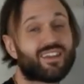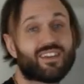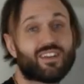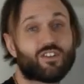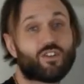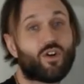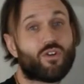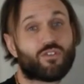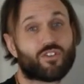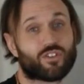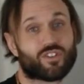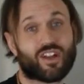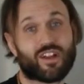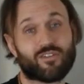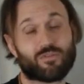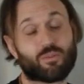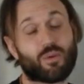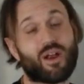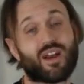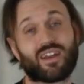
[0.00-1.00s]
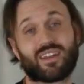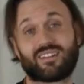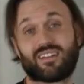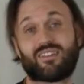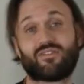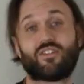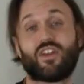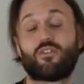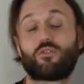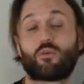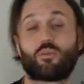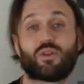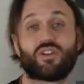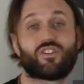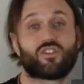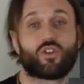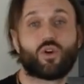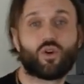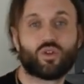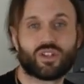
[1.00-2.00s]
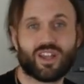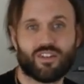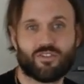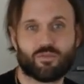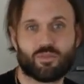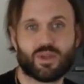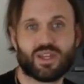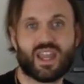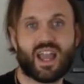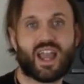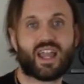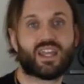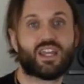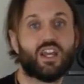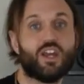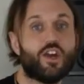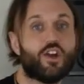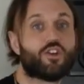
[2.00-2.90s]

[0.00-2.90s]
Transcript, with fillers: of these oversized products have never been sold FBA.